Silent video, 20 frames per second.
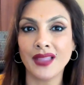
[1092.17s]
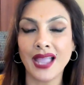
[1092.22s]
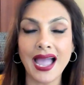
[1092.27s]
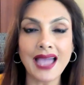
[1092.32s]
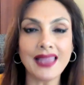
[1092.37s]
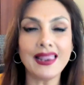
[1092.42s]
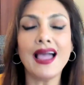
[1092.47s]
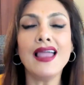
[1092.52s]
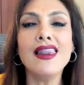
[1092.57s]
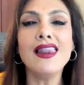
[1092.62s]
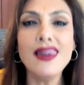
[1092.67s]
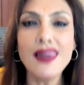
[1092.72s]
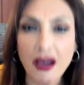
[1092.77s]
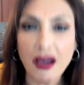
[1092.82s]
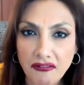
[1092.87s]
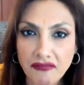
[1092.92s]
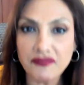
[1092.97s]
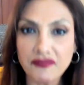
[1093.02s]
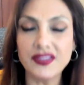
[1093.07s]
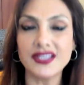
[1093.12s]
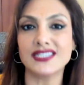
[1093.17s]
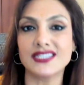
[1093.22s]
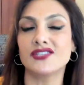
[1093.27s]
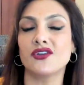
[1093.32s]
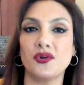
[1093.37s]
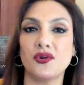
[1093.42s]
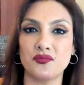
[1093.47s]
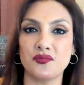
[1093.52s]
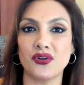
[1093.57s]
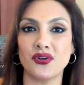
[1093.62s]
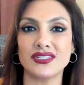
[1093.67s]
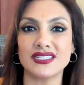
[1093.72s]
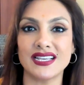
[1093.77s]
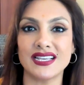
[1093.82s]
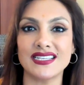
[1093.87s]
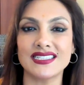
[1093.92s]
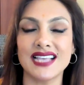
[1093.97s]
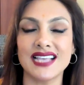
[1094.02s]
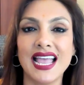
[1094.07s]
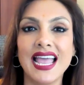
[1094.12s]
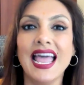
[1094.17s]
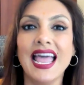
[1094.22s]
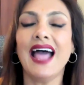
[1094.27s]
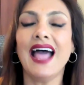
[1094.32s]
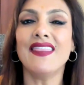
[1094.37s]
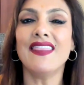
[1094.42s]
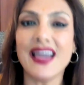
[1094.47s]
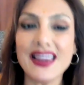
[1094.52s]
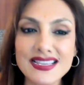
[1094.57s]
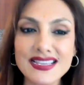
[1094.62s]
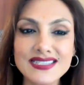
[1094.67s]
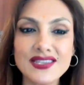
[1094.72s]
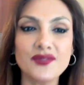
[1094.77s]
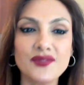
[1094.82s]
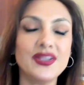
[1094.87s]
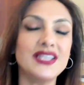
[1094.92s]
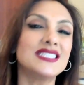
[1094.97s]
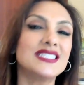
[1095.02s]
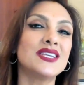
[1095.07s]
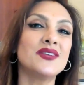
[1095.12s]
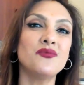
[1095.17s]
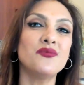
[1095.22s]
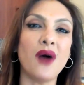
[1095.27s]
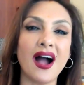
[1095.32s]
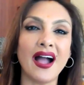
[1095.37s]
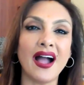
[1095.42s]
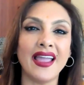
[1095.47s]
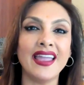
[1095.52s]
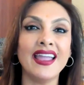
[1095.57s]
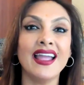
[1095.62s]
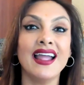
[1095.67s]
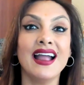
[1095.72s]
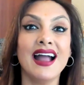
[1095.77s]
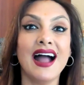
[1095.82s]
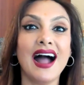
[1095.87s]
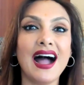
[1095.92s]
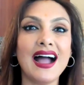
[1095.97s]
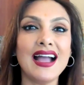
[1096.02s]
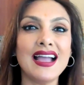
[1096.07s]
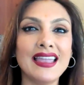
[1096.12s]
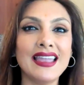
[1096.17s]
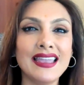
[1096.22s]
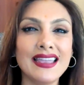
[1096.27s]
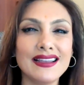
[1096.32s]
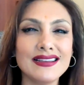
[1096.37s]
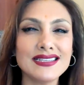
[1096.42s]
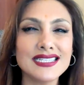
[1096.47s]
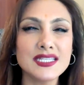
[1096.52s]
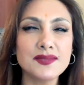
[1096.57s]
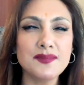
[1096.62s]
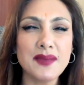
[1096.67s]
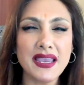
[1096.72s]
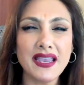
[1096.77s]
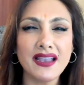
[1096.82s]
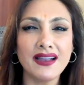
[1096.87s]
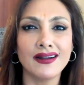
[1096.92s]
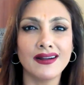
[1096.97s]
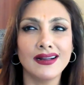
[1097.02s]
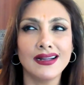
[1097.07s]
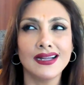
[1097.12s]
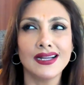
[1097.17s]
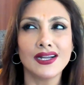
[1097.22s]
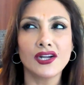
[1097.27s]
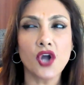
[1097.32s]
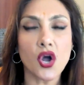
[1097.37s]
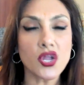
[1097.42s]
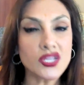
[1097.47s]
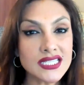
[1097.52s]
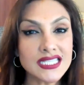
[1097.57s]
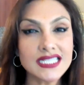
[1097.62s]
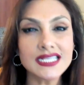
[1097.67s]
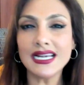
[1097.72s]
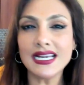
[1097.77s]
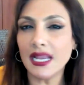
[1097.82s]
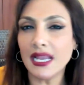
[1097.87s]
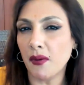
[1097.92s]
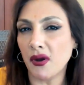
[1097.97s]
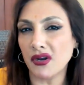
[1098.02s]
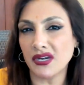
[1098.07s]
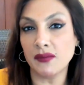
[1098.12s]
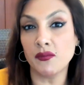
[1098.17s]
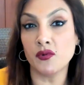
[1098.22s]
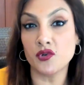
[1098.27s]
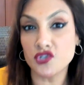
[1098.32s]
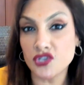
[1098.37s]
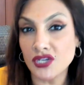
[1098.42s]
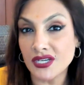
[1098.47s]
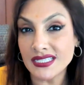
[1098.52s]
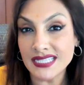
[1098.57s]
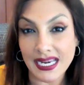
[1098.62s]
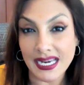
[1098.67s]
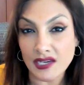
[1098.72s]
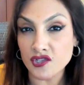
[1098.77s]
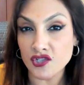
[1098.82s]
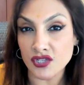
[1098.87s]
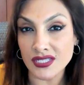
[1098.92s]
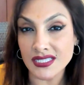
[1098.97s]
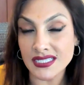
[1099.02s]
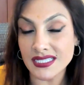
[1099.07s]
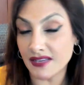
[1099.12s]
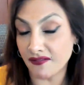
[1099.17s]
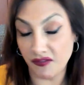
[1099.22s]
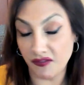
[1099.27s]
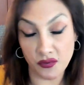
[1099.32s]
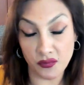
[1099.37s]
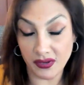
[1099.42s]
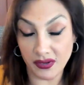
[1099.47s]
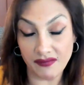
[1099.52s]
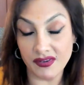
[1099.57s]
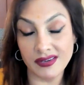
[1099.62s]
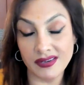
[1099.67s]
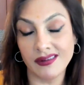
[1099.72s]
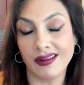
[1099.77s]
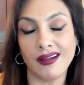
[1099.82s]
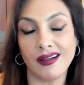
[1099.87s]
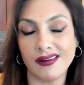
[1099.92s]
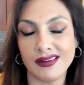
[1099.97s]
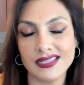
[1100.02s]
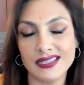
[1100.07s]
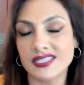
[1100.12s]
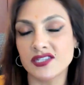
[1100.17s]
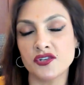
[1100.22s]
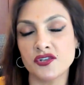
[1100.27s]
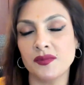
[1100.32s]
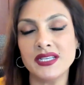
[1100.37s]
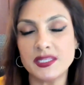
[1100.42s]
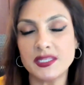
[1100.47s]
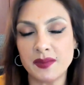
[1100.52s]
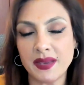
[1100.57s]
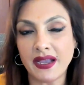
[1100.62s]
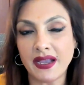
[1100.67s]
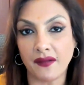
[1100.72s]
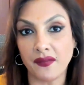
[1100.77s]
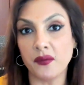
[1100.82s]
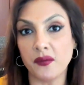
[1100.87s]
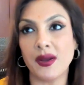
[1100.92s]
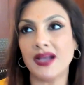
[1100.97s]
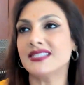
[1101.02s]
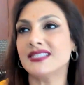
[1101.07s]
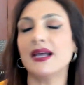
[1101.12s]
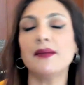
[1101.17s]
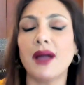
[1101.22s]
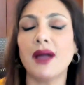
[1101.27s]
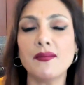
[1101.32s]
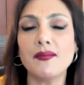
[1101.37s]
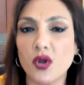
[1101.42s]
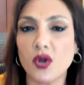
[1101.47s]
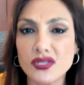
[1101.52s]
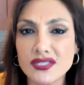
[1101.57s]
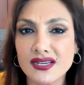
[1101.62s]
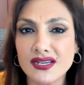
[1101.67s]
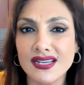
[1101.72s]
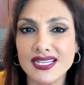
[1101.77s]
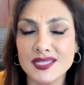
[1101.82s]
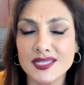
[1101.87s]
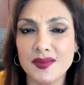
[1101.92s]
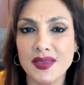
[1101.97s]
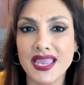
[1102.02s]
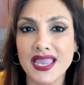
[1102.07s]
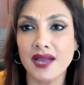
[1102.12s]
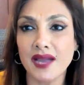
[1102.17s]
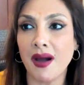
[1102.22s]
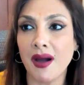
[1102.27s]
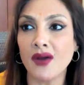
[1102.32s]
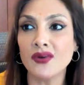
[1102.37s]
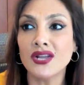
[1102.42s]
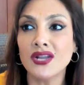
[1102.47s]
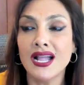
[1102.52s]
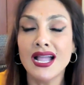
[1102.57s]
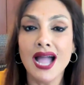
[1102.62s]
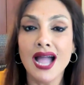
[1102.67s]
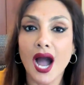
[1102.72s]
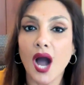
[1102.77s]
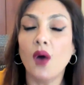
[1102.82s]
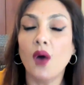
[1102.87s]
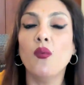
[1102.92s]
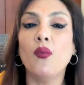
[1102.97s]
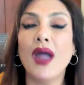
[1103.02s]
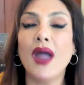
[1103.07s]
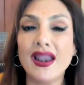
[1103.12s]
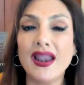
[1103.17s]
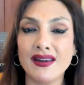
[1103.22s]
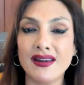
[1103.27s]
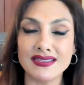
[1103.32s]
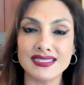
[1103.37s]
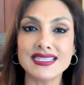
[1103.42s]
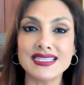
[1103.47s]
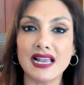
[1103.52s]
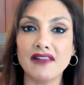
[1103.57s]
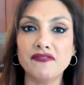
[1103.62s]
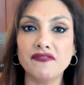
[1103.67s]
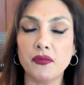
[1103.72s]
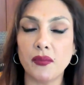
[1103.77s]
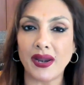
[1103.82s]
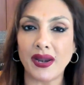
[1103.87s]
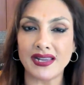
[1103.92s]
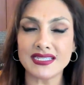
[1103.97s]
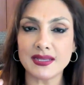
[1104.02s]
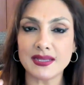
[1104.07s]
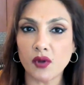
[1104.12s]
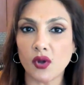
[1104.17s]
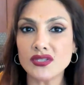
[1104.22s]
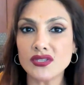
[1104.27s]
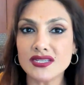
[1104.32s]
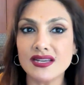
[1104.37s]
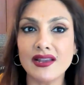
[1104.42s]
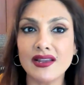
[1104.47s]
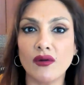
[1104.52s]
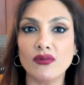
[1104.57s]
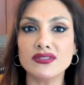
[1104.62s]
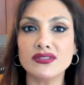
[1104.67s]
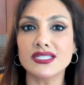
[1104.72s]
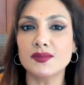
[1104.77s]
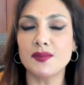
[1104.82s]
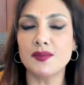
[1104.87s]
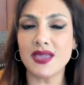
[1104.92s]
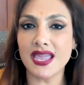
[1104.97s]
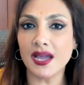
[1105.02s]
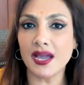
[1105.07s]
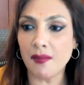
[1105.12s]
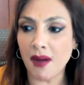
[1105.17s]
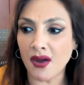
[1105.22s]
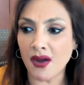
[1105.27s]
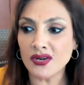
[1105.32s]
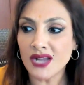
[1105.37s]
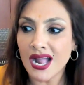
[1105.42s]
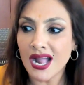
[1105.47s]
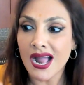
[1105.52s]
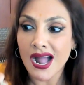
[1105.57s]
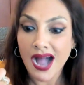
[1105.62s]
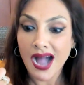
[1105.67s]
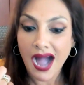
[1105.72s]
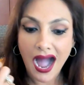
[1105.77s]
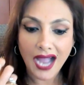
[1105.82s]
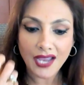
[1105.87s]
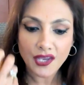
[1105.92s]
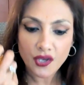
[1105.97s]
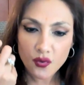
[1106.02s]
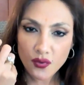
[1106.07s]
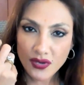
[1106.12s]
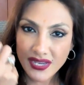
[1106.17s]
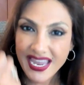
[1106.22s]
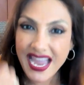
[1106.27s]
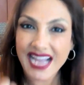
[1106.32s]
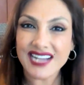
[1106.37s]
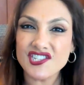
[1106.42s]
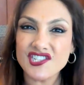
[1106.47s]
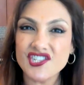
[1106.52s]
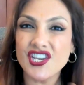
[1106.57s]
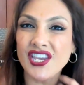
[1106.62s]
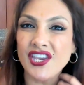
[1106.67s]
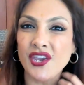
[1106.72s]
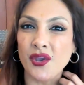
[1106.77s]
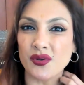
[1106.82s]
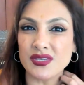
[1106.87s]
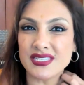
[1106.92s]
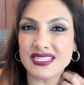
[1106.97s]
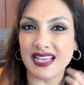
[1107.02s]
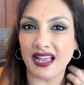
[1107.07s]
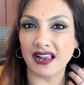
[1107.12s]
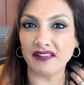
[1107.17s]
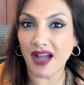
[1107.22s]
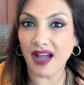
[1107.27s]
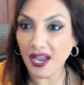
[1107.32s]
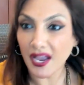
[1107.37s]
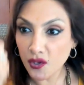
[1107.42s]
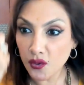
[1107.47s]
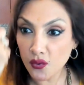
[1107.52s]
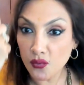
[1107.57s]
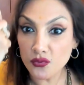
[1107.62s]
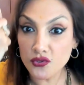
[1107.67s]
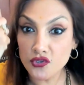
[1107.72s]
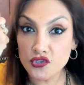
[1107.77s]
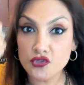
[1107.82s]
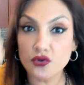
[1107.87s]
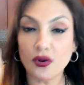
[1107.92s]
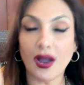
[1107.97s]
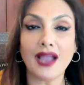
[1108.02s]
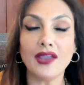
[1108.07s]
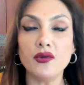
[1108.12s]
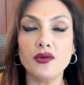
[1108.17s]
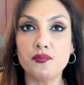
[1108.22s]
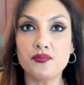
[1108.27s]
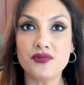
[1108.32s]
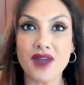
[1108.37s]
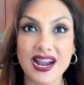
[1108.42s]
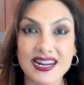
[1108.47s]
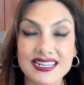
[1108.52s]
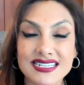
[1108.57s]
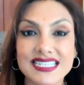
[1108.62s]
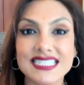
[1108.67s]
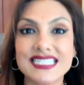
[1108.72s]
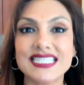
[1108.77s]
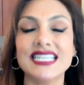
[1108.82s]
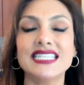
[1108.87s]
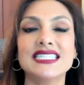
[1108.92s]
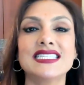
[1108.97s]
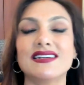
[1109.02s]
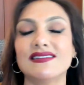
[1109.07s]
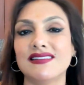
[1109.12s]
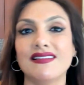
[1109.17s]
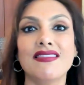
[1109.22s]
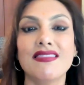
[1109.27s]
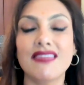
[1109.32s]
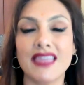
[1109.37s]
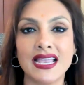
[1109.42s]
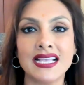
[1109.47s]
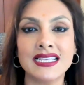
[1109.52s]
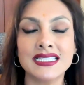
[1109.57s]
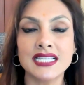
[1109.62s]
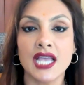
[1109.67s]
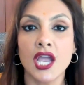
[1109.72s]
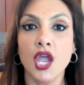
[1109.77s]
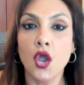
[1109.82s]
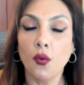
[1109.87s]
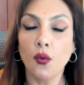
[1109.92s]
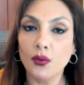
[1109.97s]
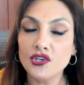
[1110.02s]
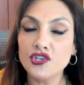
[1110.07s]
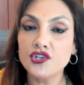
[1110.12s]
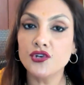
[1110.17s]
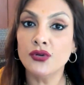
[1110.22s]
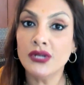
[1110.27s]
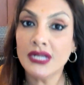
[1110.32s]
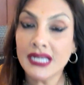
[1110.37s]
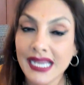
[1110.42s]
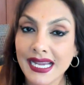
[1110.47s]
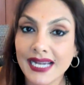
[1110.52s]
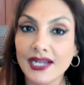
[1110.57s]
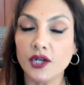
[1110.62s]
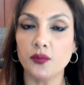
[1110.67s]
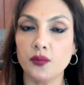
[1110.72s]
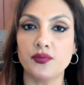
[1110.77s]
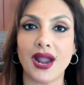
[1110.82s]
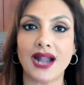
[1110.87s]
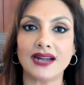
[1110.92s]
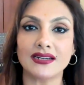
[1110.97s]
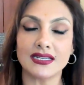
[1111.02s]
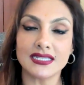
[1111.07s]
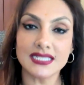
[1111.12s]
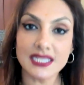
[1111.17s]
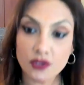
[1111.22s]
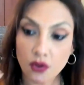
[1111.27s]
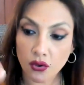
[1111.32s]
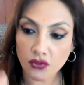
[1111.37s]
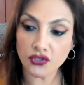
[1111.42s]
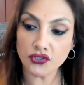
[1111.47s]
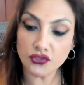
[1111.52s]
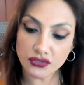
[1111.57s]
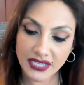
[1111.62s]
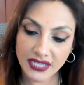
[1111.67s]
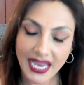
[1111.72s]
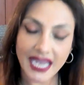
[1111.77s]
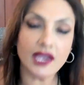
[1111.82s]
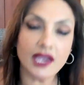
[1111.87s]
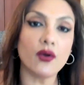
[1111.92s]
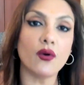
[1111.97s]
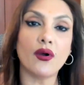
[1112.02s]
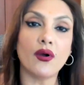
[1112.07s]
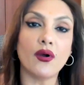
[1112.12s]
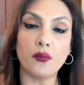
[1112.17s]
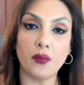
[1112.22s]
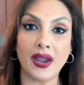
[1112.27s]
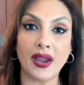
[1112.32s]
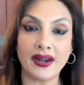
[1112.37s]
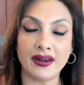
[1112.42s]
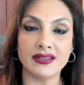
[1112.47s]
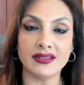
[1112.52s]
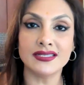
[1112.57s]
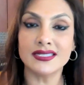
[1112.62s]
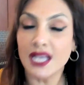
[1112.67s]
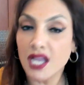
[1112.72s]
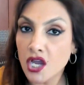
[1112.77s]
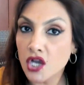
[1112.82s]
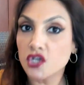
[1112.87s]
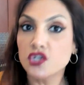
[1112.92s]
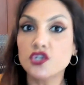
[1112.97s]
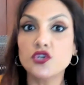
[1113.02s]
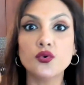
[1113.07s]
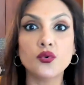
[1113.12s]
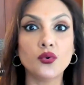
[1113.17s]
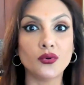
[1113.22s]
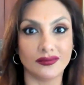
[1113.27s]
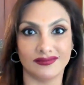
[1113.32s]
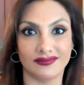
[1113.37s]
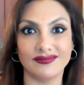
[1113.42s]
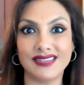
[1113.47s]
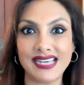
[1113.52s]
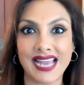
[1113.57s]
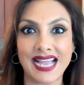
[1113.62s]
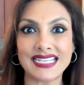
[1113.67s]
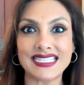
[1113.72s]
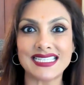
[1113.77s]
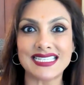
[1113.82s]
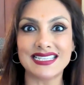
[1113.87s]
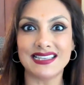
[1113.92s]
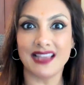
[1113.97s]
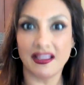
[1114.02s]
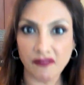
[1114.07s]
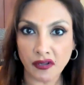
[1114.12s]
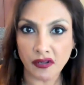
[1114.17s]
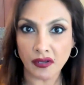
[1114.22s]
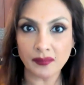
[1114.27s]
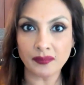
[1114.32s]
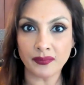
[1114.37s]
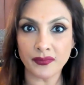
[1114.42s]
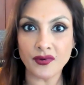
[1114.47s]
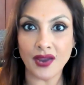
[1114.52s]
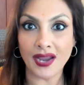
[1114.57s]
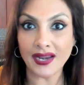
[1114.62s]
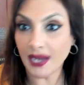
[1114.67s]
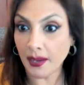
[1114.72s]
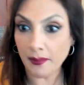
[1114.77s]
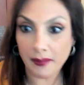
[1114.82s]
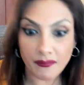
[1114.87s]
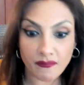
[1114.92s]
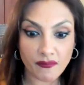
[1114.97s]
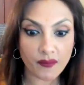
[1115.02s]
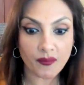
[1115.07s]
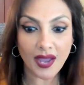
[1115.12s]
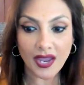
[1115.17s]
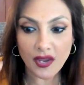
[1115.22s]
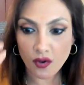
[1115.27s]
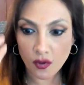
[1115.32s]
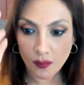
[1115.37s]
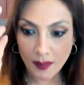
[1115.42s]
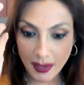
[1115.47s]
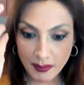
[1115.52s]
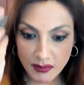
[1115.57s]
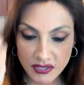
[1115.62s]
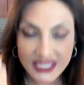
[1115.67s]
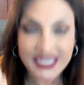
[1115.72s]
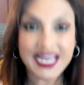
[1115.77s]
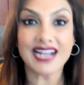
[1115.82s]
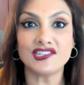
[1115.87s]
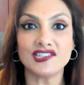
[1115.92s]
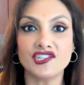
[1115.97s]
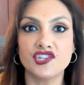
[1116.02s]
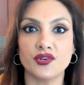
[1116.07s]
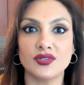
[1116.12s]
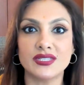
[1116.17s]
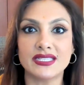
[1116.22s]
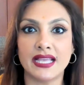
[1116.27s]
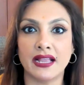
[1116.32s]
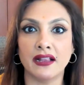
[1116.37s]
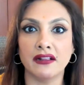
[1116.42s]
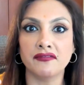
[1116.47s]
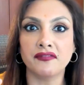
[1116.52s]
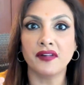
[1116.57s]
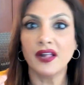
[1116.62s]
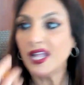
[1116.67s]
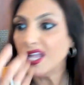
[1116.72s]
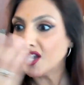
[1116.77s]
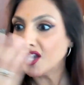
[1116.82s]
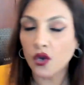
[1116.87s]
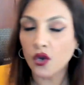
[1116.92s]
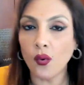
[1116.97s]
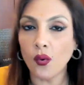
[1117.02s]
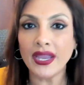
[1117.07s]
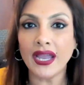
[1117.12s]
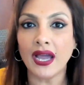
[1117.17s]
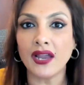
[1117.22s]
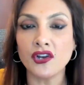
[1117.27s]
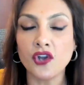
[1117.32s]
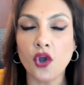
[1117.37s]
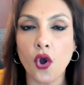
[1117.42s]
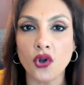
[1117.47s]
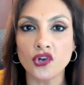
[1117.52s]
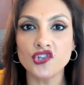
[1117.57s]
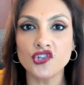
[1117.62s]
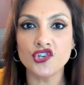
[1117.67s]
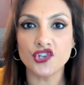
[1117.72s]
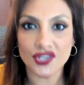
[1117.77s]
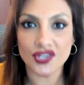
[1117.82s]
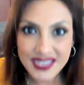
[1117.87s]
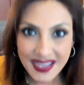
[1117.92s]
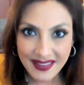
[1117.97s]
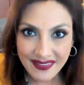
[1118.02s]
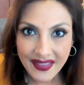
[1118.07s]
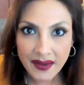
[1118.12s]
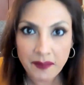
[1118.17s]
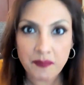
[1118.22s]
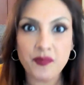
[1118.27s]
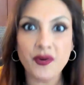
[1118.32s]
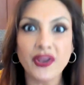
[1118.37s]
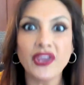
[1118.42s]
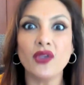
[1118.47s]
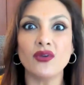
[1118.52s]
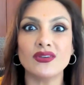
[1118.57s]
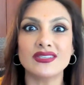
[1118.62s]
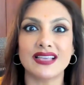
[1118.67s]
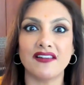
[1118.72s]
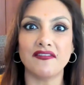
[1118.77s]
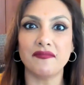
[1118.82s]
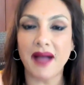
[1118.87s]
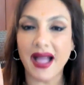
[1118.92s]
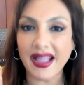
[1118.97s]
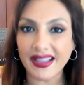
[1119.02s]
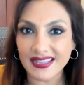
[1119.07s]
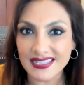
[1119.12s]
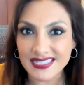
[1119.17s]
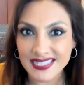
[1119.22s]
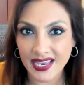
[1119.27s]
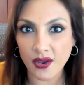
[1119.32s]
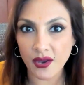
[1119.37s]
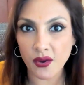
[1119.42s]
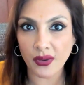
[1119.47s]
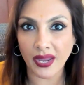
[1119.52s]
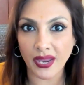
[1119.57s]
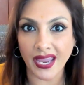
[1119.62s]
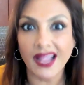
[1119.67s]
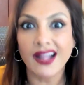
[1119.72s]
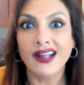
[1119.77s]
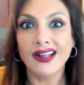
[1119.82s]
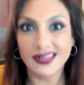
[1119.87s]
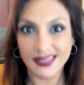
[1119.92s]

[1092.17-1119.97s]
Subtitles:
And I love this thought process. And that is the reason why I speak constantly about emotional intelligence. If you even listen to me speak otherwise, I'm constantly speaking about awareness, self-awareness. I'm constantly also speaking about, are you catching yourself? Are you practicing certain things which you need to practice in order to take your awareness to the next level, right? And where you'll be able to catch yourself going unconscious and then bring yourself back and say, okay,